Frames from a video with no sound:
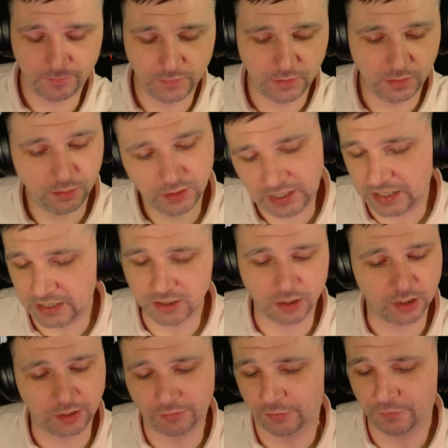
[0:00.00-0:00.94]
you guys
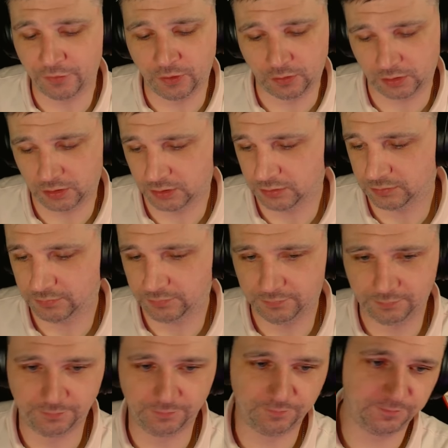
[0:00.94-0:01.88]
don't give a fuck.
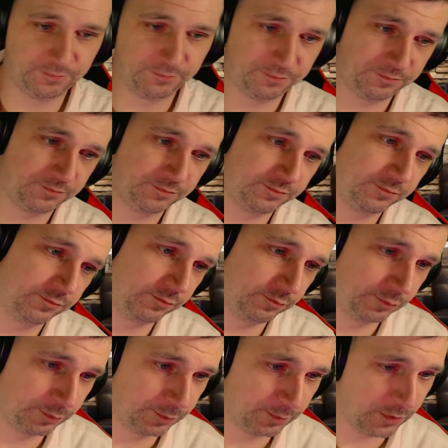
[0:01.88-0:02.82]

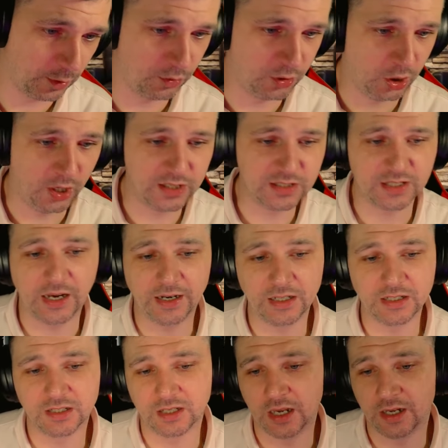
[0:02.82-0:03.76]
Got his dad
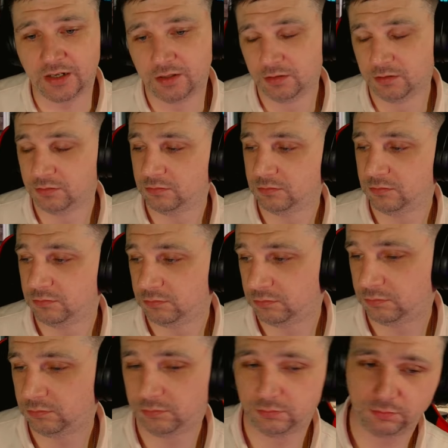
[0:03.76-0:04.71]

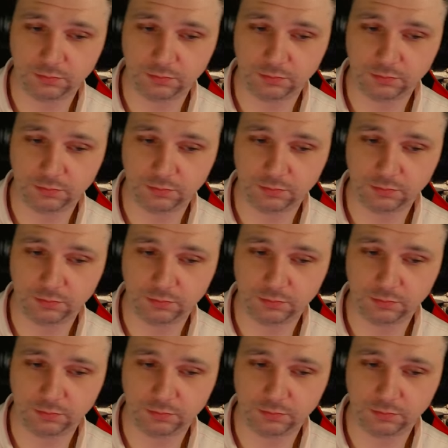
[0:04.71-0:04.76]
instead.